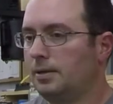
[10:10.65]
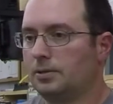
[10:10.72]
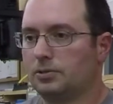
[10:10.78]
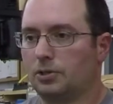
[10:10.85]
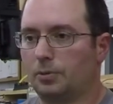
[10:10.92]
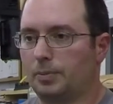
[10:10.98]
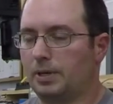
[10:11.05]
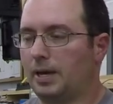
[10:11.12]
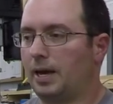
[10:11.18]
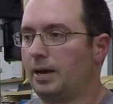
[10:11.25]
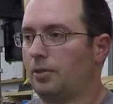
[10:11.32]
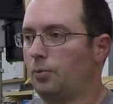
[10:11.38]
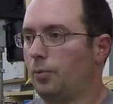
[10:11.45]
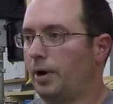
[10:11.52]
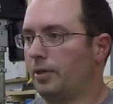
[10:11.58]
so it'll be out
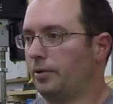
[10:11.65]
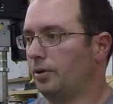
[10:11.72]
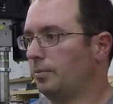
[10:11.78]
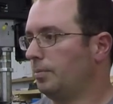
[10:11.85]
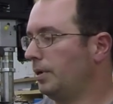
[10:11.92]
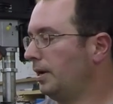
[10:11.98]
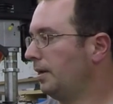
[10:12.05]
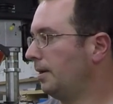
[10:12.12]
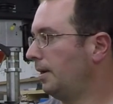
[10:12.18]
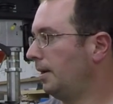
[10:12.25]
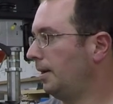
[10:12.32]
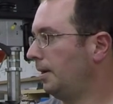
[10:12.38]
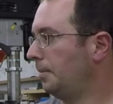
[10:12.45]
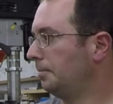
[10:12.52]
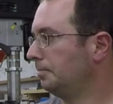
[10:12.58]
of the weather, but
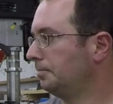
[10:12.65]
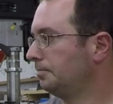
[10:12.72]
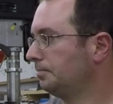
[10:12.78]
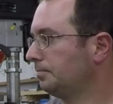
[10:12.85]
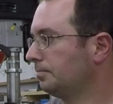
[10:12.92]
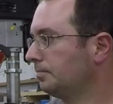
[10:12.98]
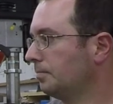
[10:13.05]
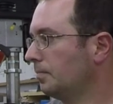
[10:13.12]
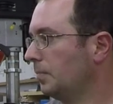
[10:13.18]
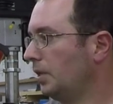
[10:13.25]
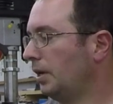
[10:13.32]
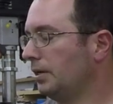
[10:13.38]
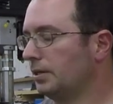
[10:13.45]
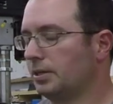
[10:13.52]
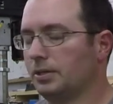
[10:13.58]

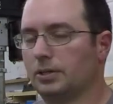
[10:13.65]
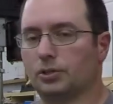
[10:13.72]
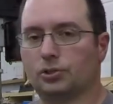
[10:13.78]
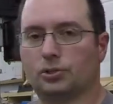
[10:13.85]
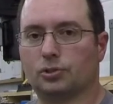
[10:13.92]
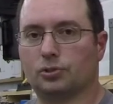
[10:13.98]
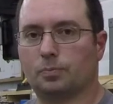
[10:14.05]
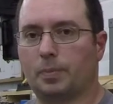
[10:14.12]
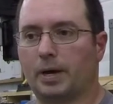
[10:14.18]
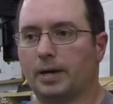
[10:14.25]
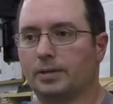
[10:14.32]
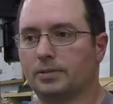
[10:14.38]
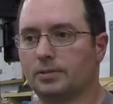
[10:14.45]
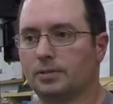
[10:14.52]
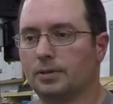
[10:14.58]
unconditioned
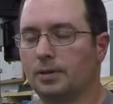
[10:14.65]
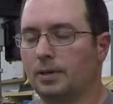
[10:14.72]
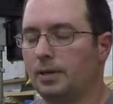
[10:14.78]
space.